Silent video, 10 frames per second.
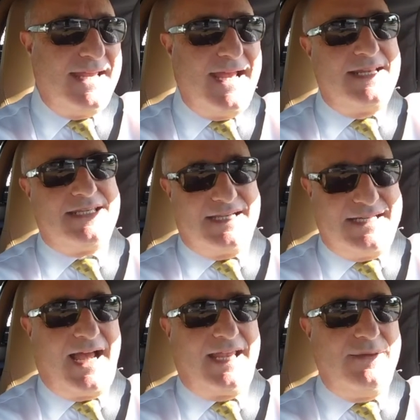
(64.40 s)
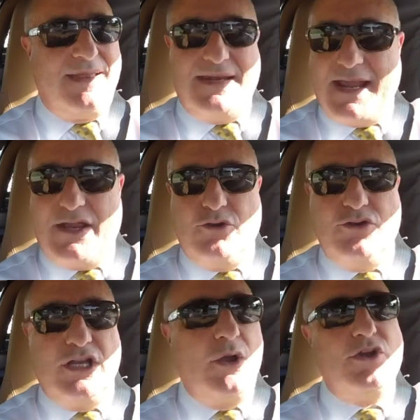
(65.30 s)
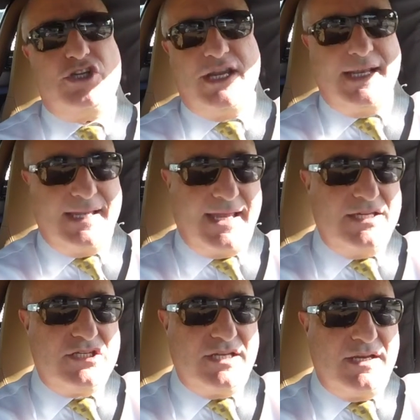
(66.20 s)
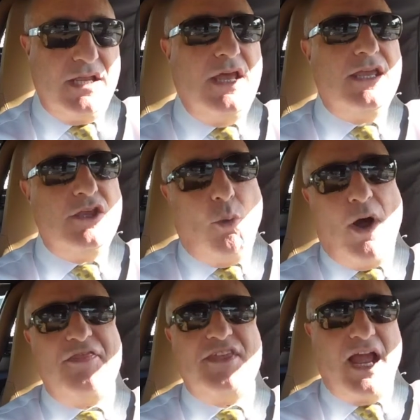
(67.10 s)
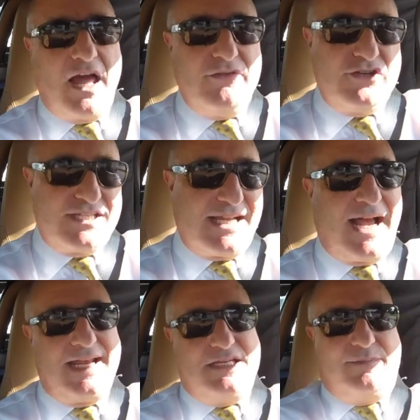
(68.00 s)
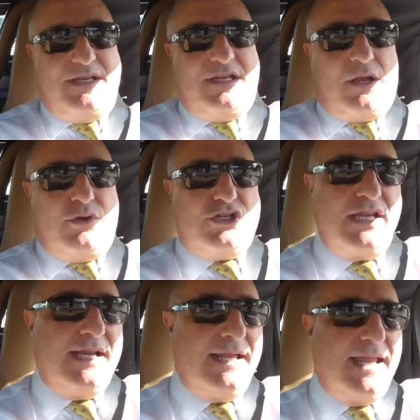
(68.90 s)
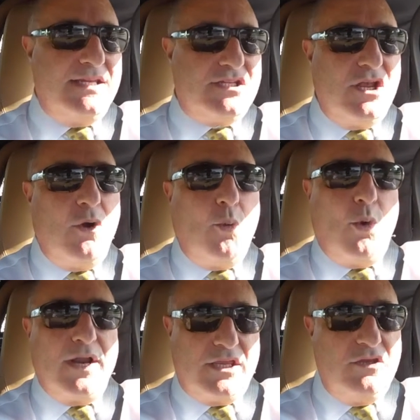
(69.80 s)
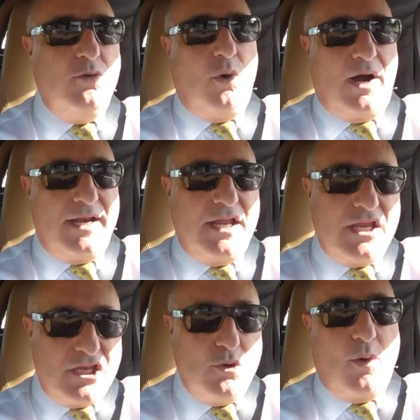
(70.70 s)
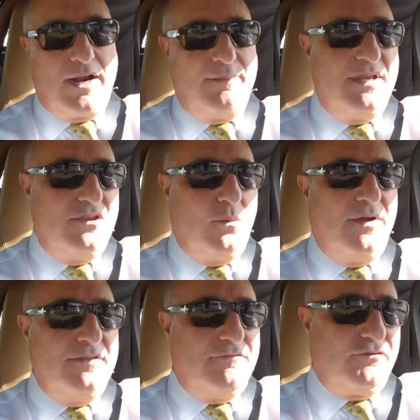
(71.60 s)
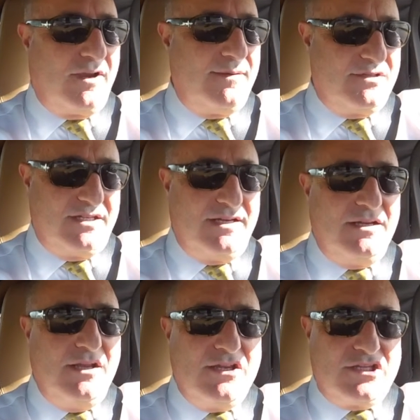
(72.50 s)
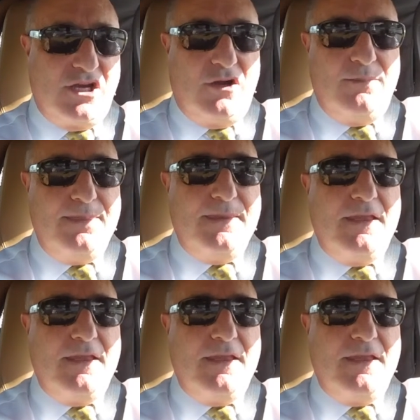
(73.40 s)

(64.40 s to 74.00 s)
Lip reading: gets a document and now you're negotiating against it. You want the other side to be negotiating against what you want. You want to be the one that frames it. So